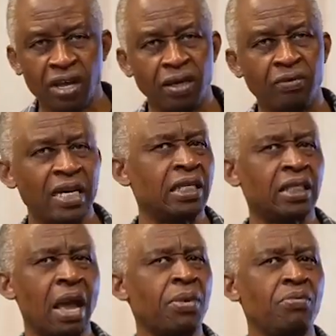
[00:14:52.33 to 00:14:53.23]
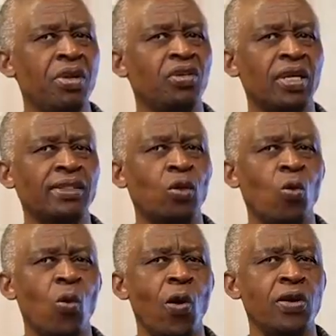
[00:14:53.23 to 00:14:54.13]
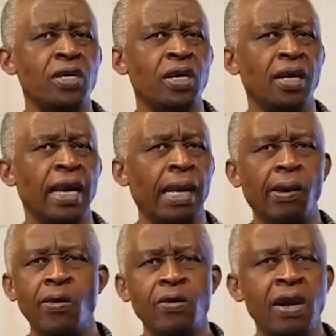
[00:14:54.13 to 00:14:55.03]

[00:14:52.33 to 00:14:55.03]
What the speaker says: When the time he ministers the word in London,